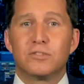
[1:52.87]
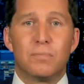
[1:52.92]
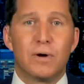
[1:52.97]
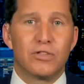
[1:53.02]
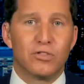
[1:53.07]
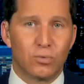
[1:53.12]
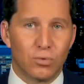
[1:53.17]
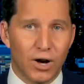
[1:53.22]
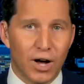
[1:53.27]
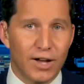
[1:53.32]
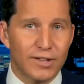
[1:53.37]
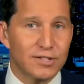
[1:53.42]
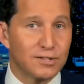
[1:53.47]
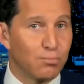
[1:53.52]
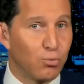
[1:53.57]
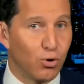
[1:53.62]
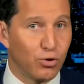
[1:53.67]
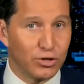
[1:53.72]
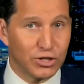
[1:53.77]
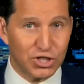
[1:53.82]
Spare the rod,
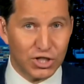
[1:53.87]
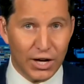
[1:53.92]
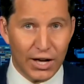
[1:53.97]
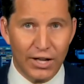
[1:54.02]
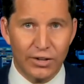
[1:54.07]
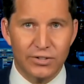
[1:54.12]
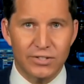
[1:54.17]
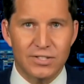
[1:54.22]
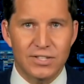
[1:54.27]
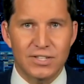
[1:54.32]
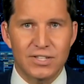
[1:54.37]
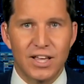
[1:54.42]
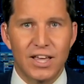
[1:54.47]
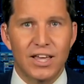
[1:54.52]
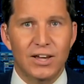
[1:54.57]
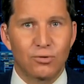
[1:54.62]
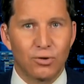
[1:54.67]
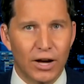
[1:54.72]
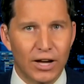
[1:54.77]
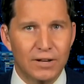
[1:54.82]
spoil the child is the
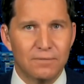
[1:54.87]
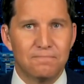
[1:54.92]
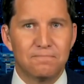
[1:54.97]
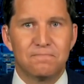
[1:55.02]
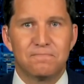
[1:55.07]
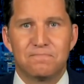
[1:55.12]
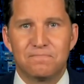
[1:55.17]
saying, right?